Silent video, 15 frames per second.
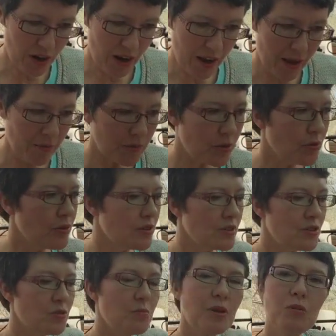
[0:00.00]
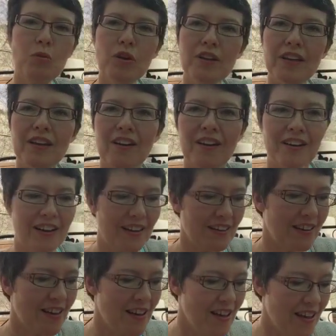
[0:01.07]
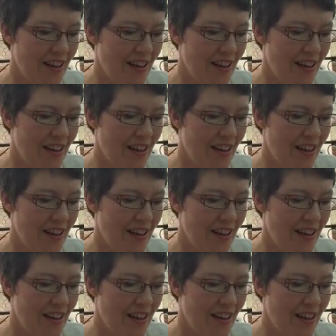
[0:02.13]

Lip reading: what I'm going to be working on. And